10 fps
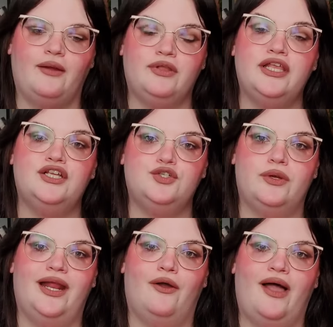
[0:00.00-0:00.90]
really
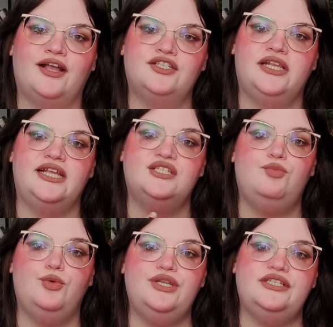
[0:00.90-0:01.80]
enjoyed how actually like
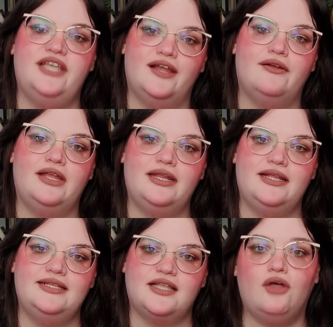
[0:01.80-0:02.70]
spooky scary it is.